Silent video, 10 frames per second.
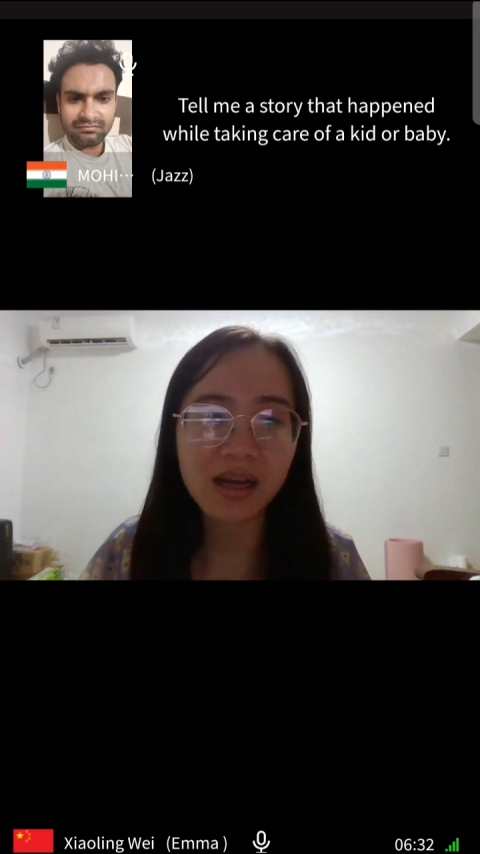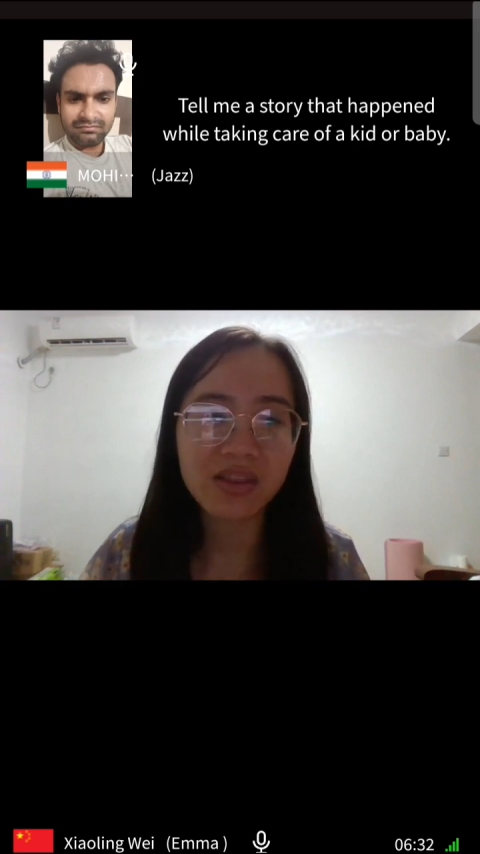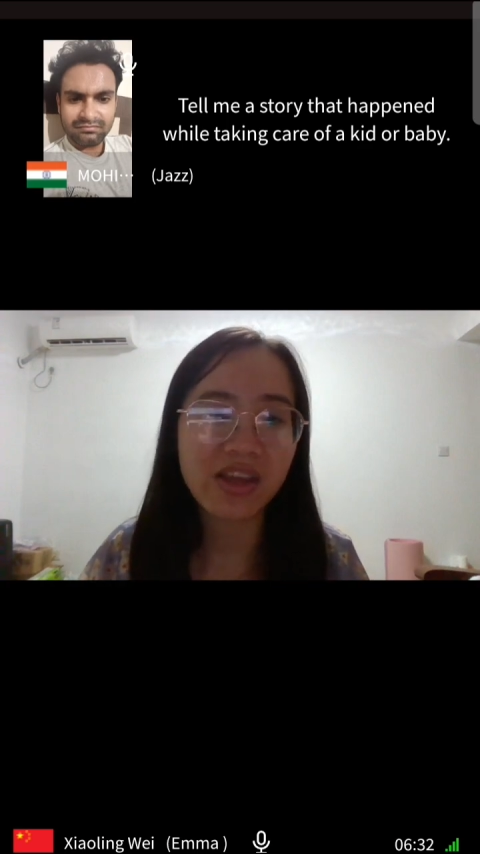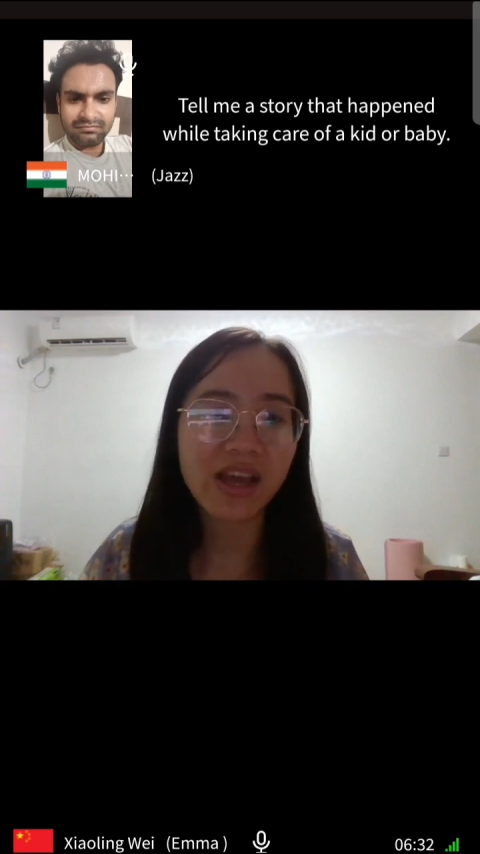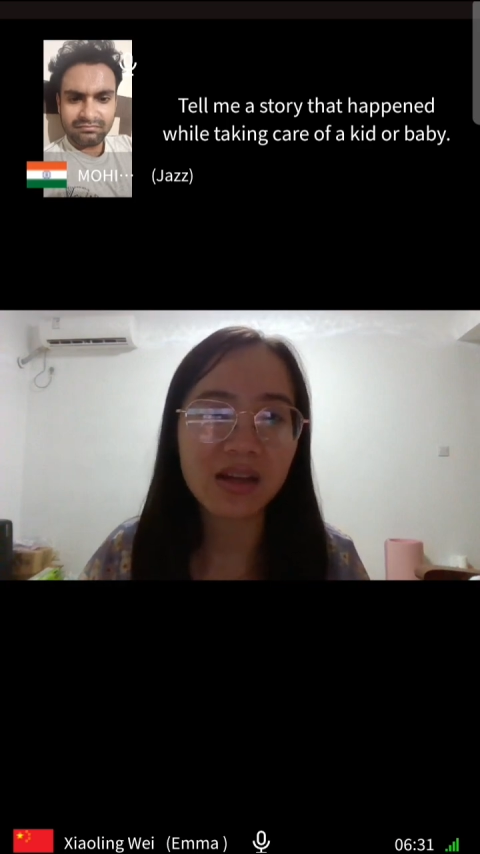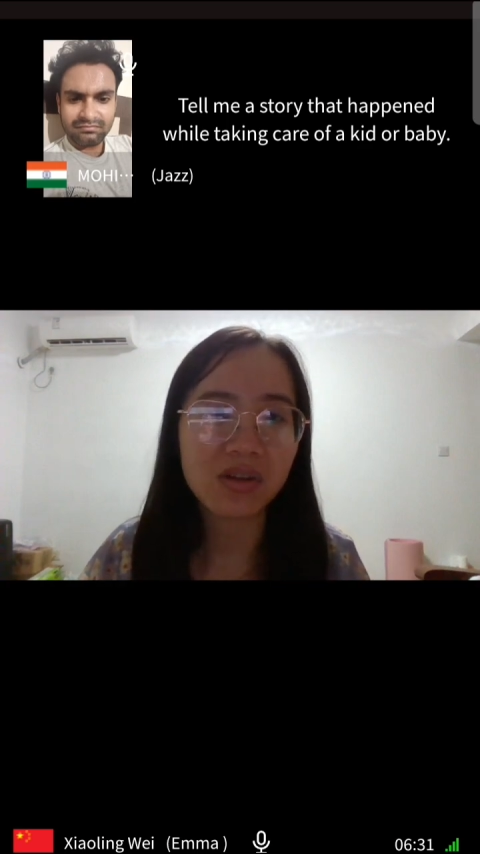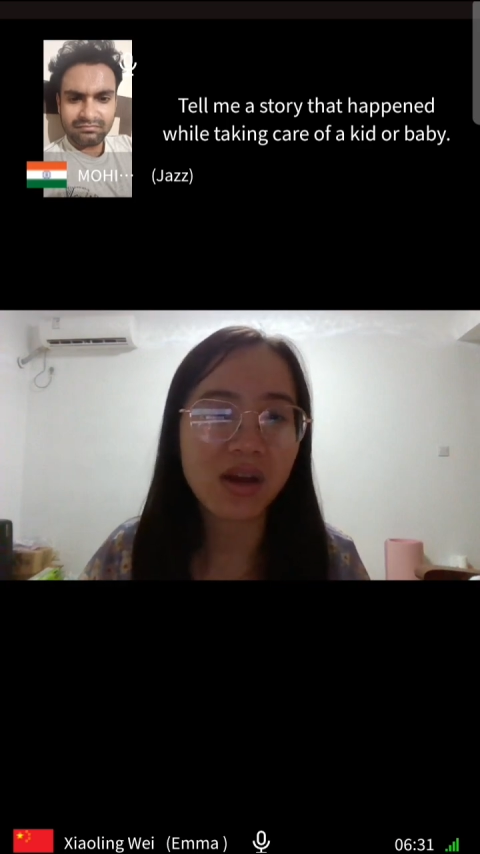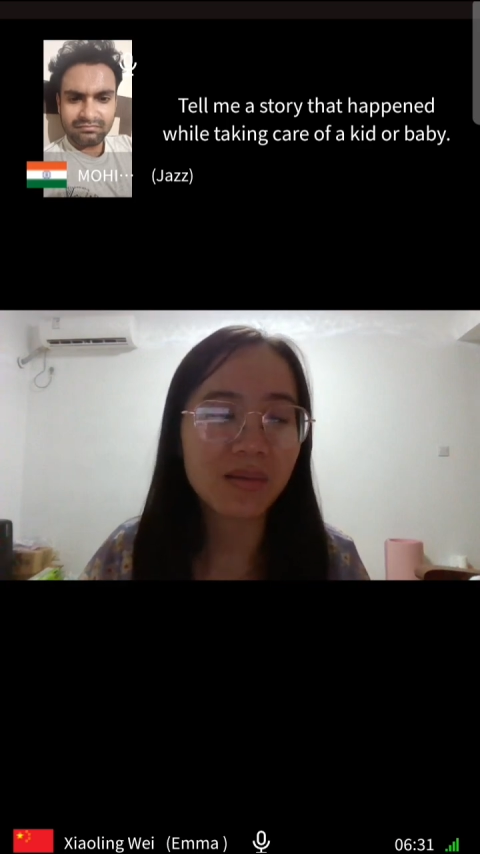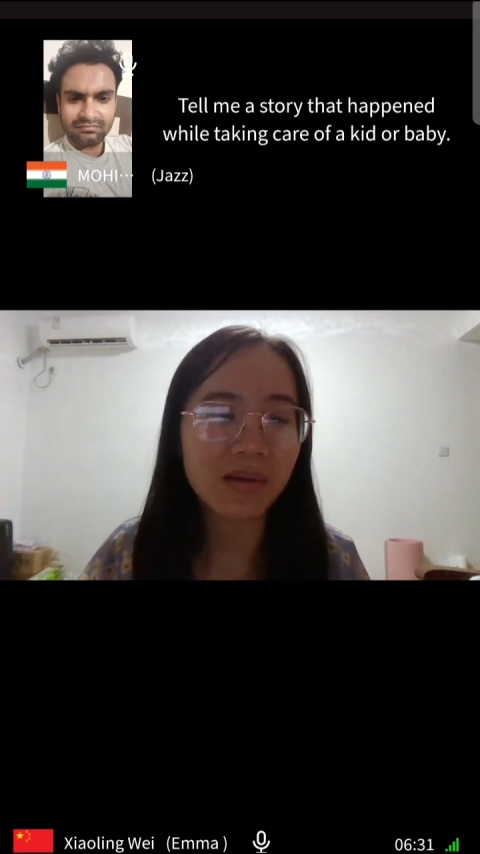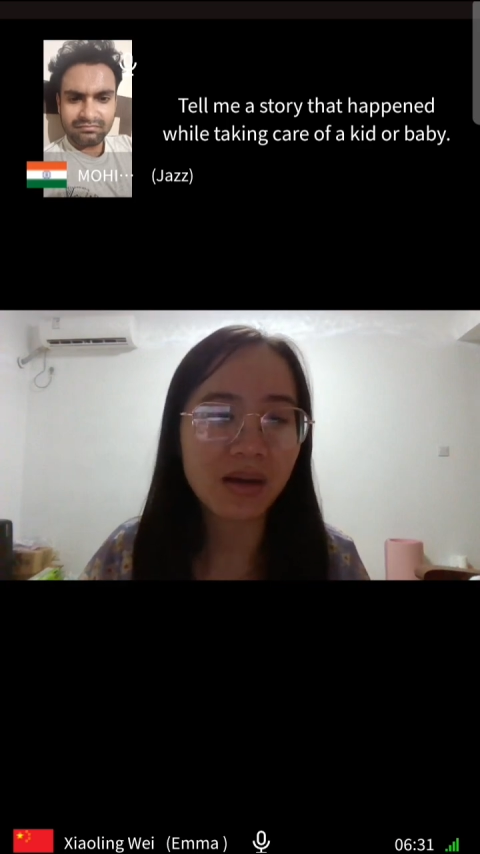they are
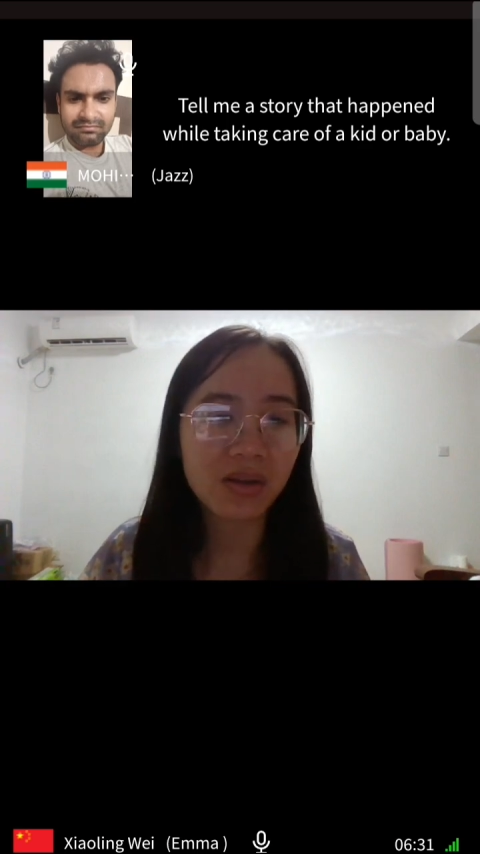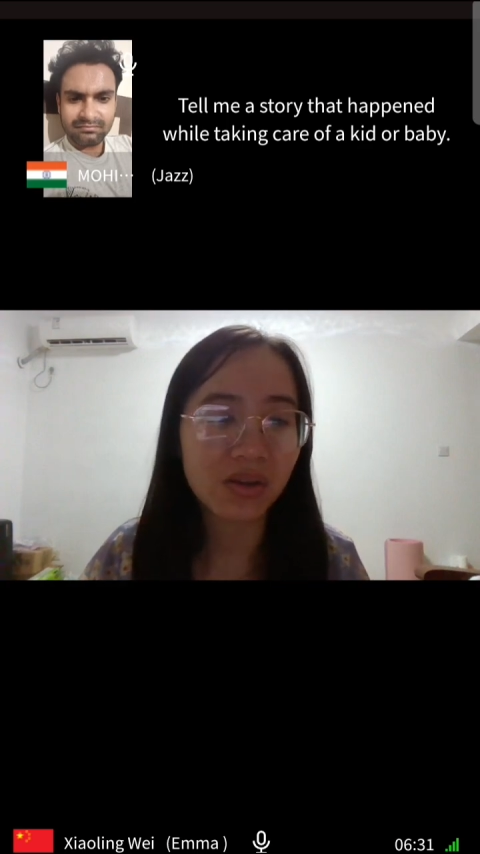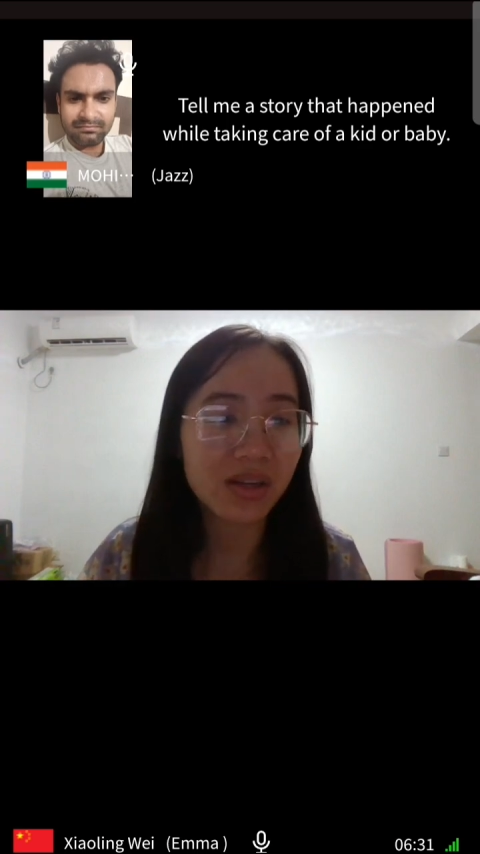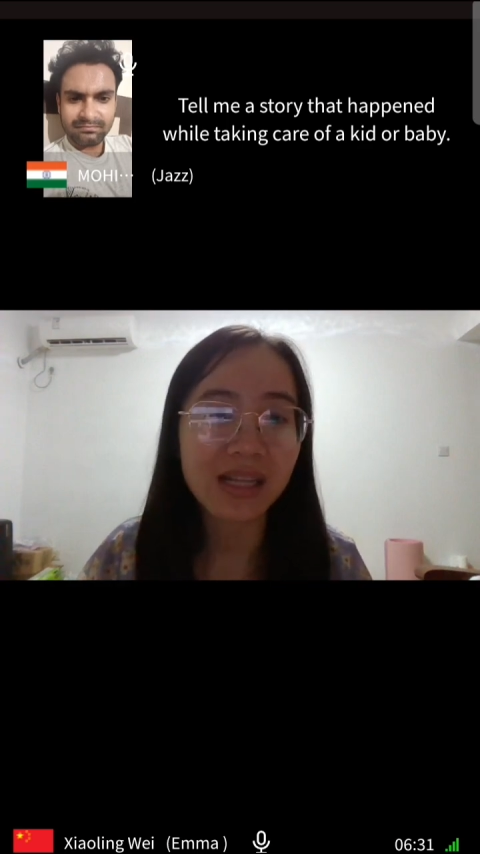not good